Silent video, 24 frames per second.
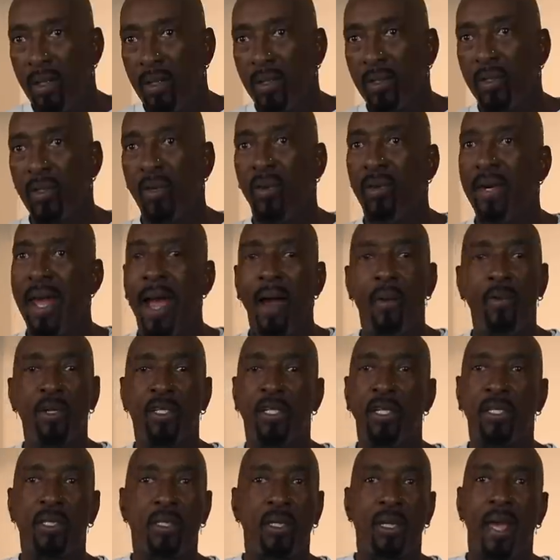So that was
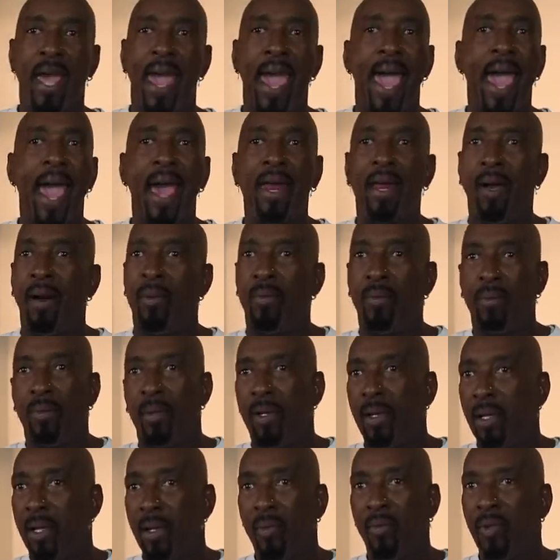just the add
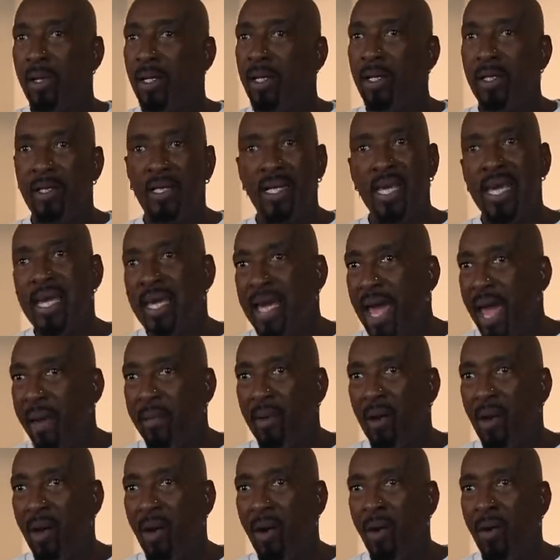up when Lil T came
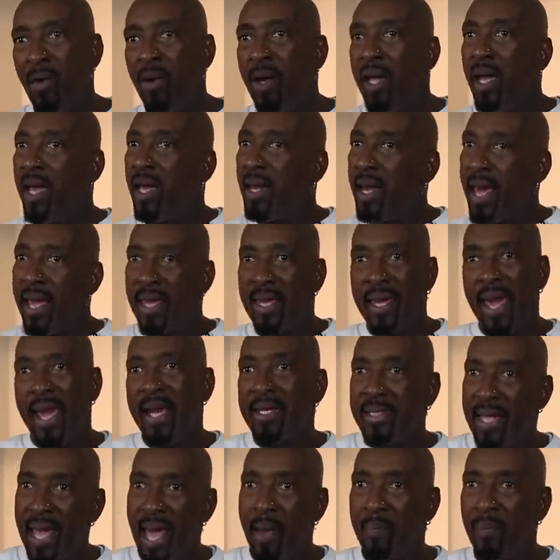along and that
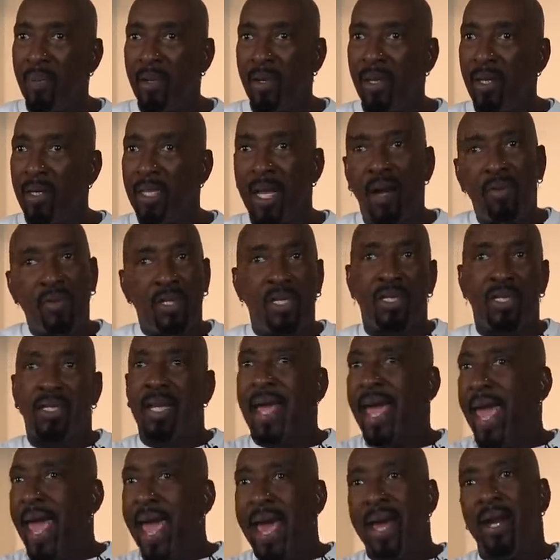case happened. That was just the
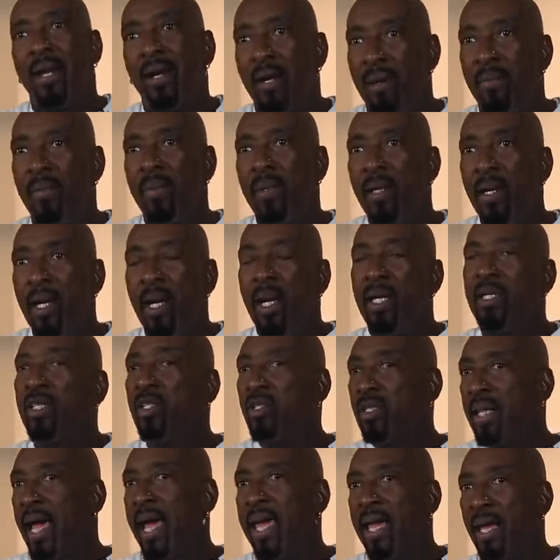add up.
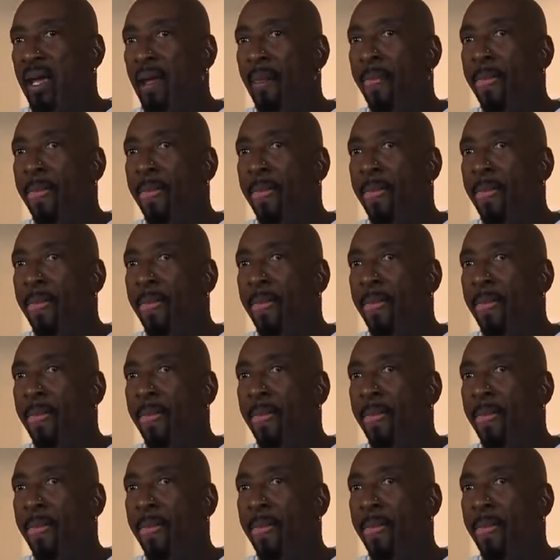Just like